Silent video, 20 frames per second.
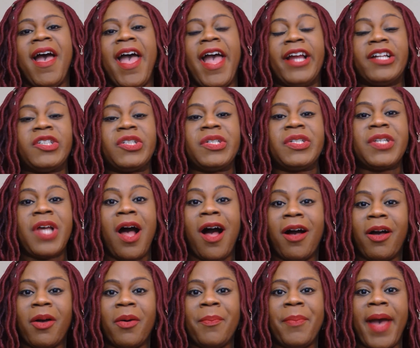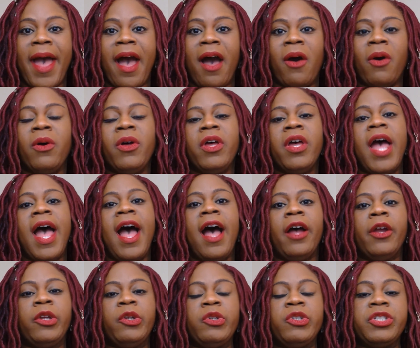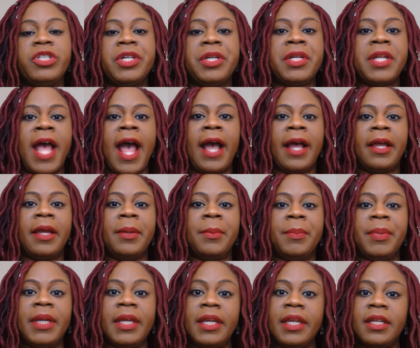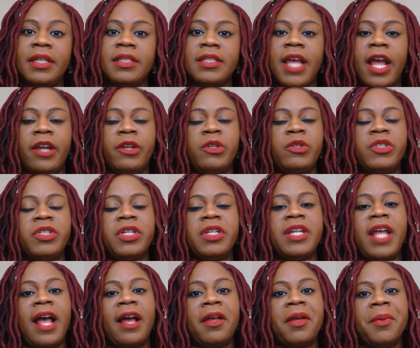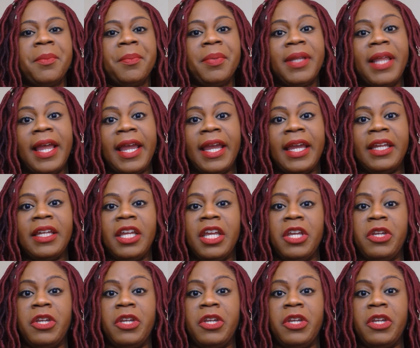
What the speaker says: I actually talk about how you should not compete, how you should not complain,